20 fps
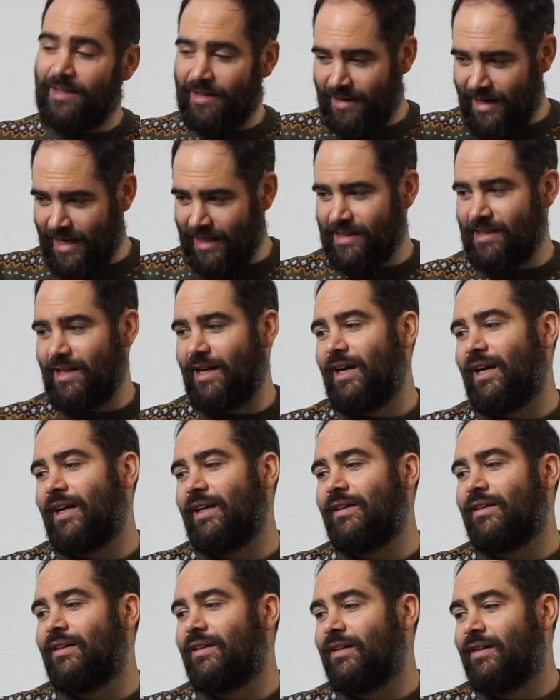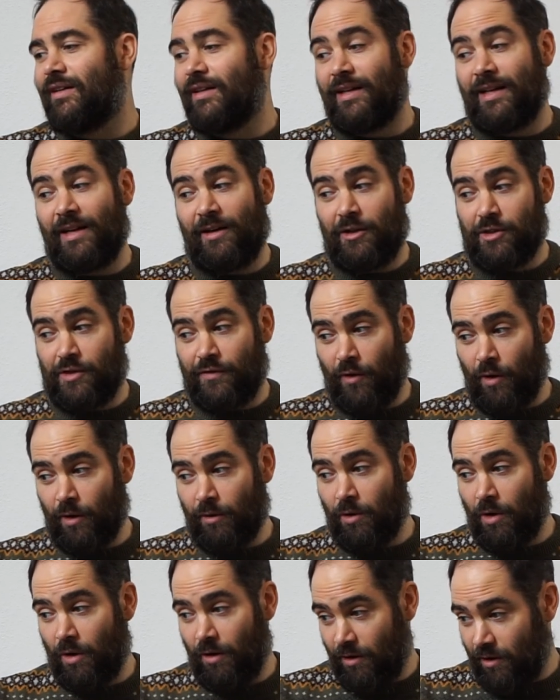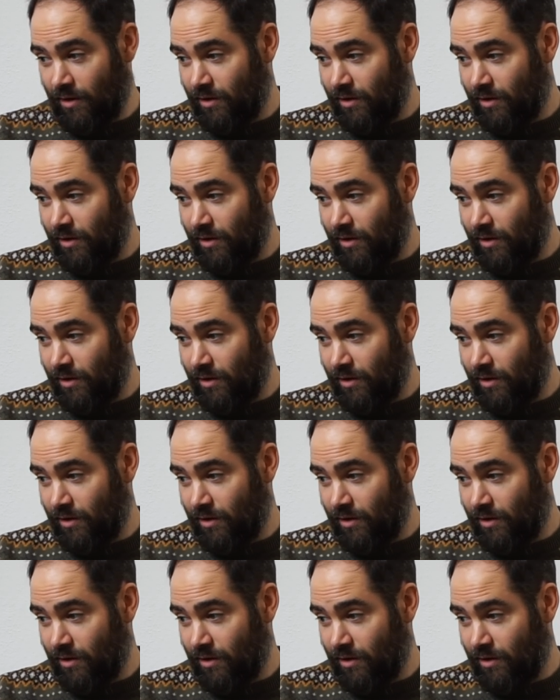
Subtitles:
Next line. Now here's a forward roll.